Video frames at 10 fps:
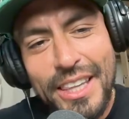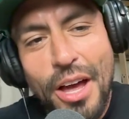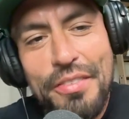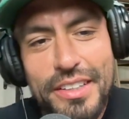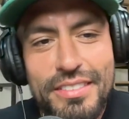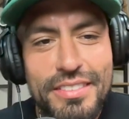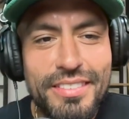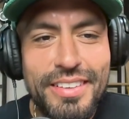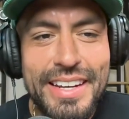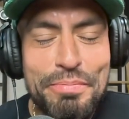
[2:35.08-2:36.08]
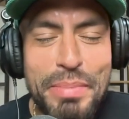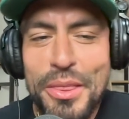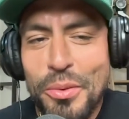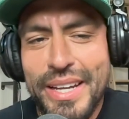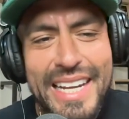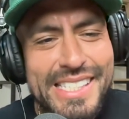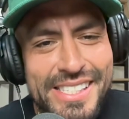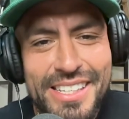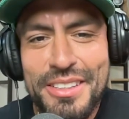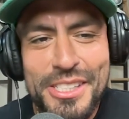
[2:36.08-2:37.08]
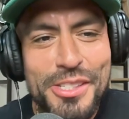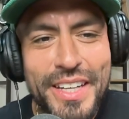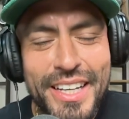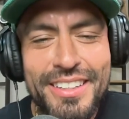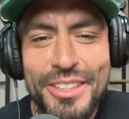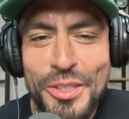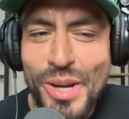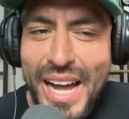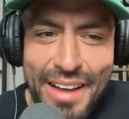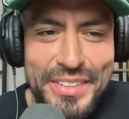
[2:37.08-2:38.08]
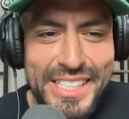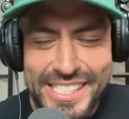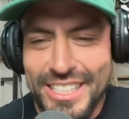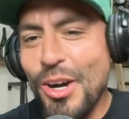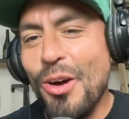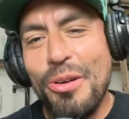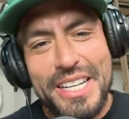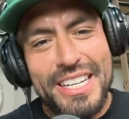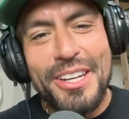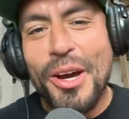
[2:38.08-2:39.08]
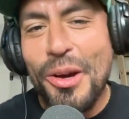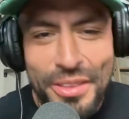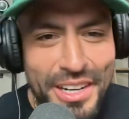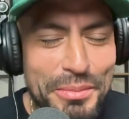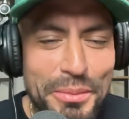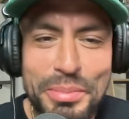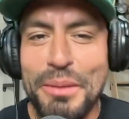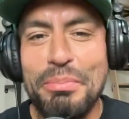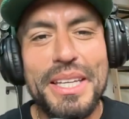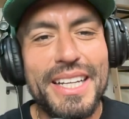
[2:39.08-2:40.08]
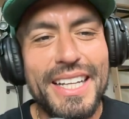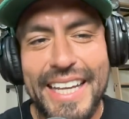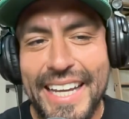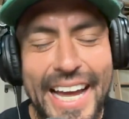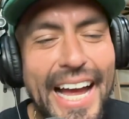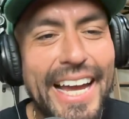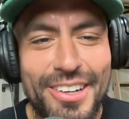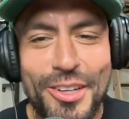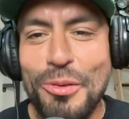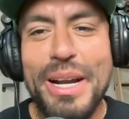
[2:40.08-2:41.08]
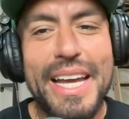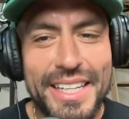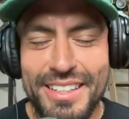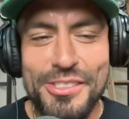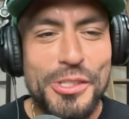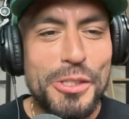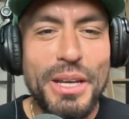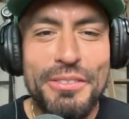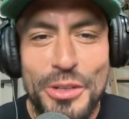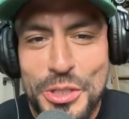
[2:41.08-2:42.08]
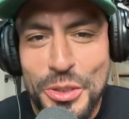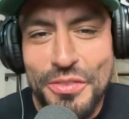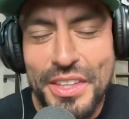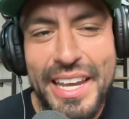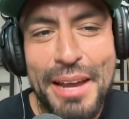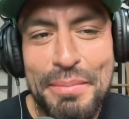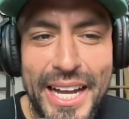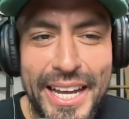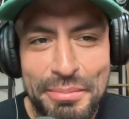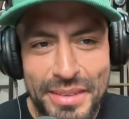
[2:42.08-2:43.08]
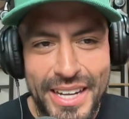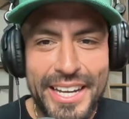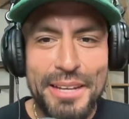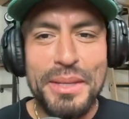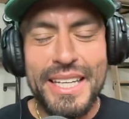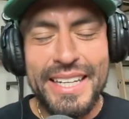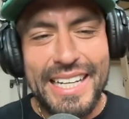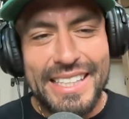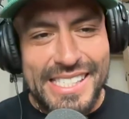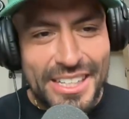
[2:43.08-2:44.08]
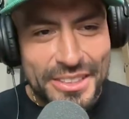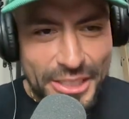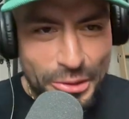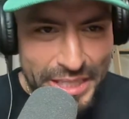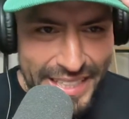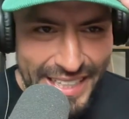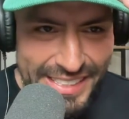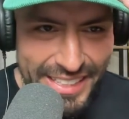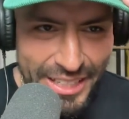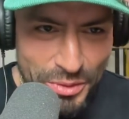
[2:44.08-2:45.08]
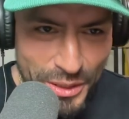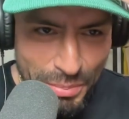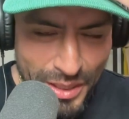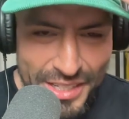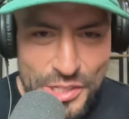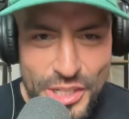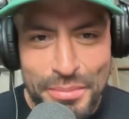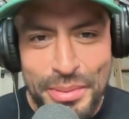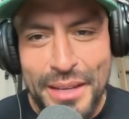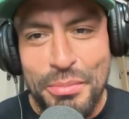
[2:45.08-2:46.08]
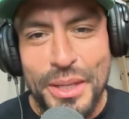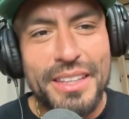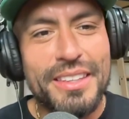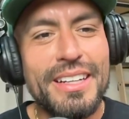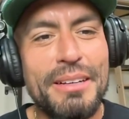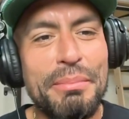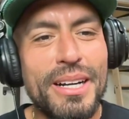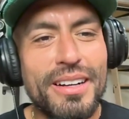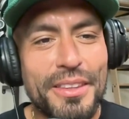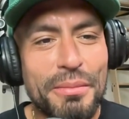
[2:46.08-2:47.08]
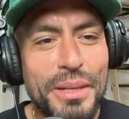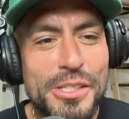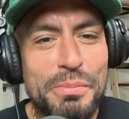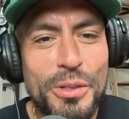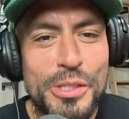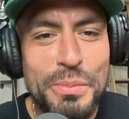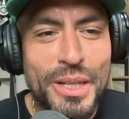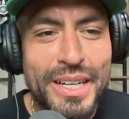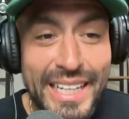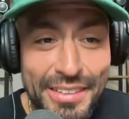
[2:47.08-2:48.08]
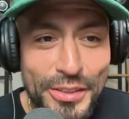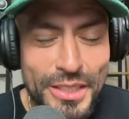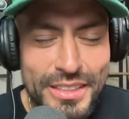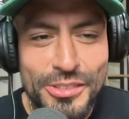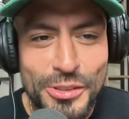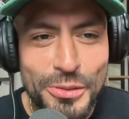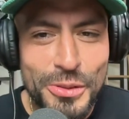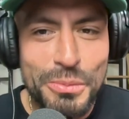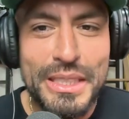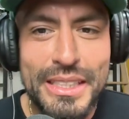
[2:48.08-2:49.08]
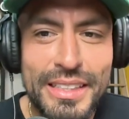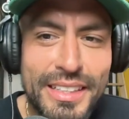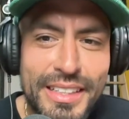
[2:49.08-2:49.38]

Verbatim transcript: I love it. And by the way, as a Celtics fan, you obviously already know that I'm a big Beat L A guy already. So just by virtue of the name, I am I am in. I got the Celtic green on today with the Pawn Shop hat, bringing the, America the best sports bar ever, soon to be.